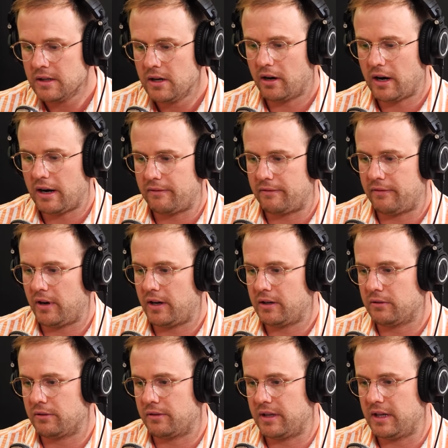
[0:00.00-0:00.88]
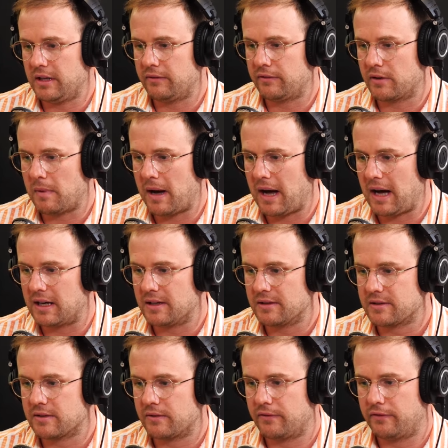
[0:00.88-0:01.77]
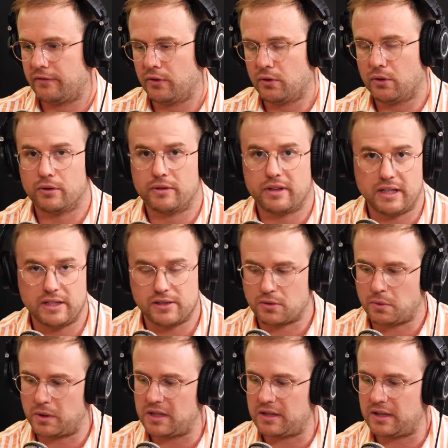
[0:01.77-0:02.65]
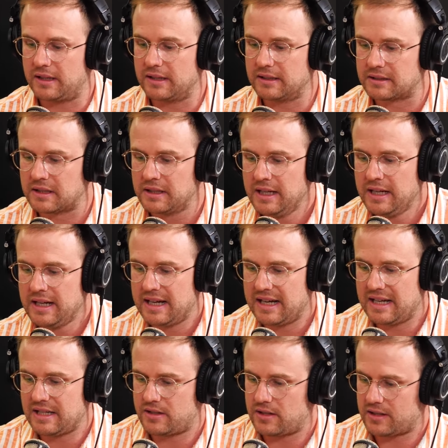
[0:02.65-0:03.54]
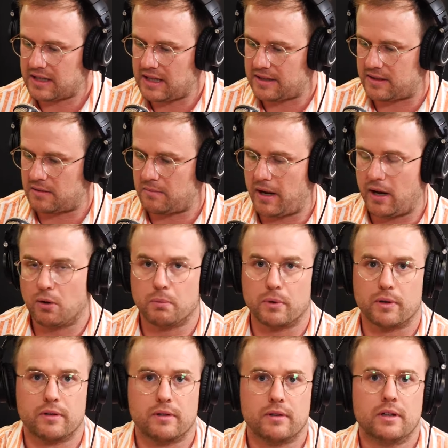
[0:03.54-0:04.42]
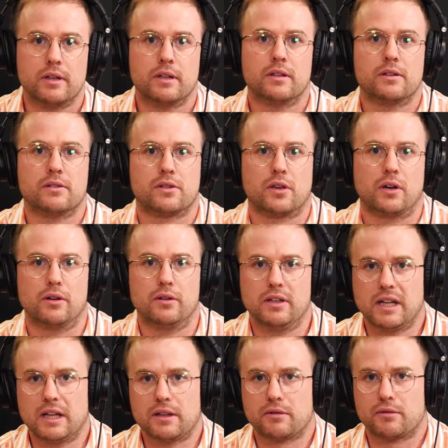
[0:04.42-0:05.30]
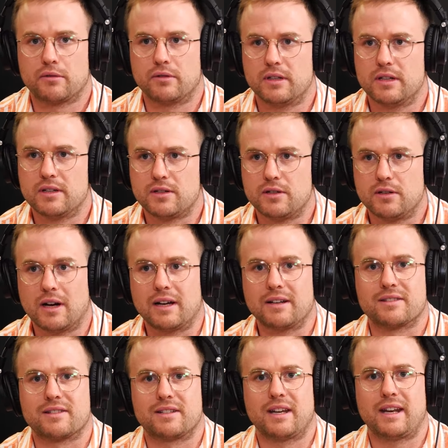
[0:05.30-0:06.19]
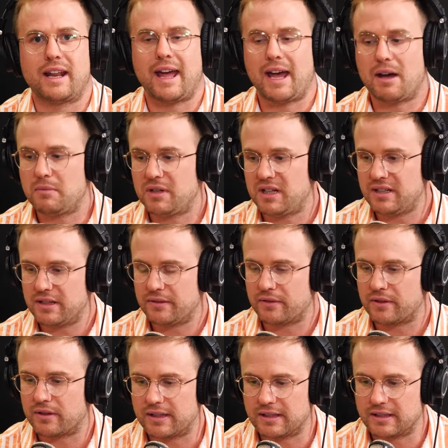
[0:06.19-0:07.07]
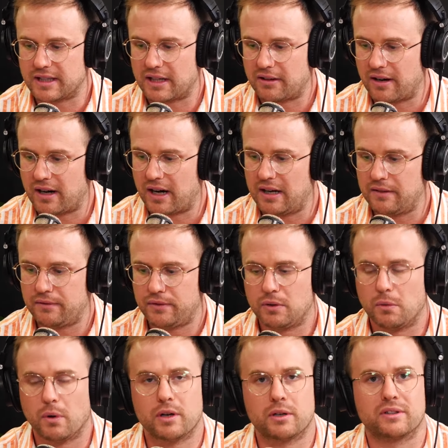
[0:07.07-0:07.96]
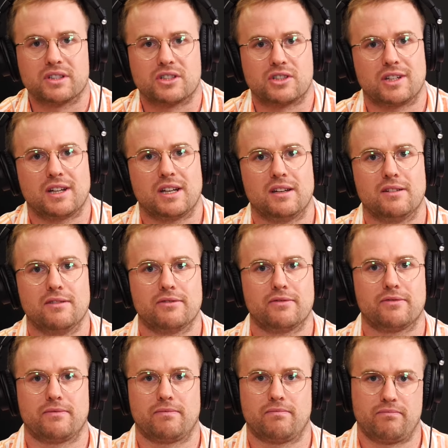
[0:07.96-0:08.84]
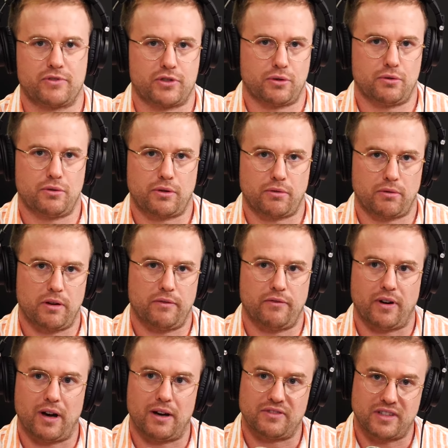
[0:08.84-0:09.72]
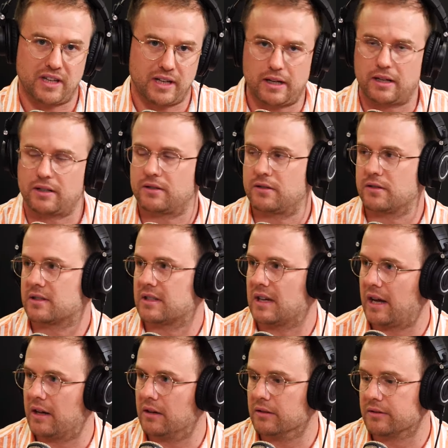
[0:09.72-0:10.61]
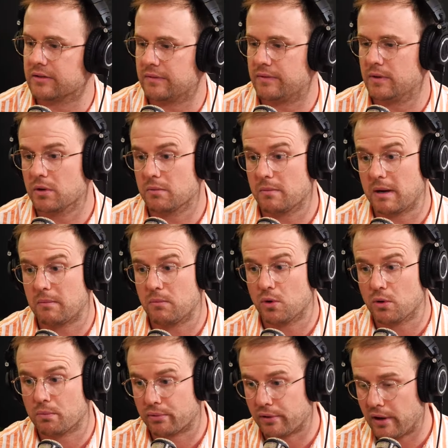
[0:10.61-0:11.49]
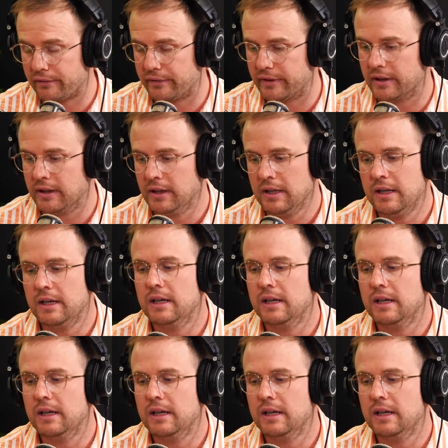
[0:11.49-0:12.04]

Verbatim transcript: All right. Final thing from us for these twenty things is just get some help. So you get through this, you understand how many different things there are. If you want to achieve two, three, five, ten X your sales, if you want to make more profit,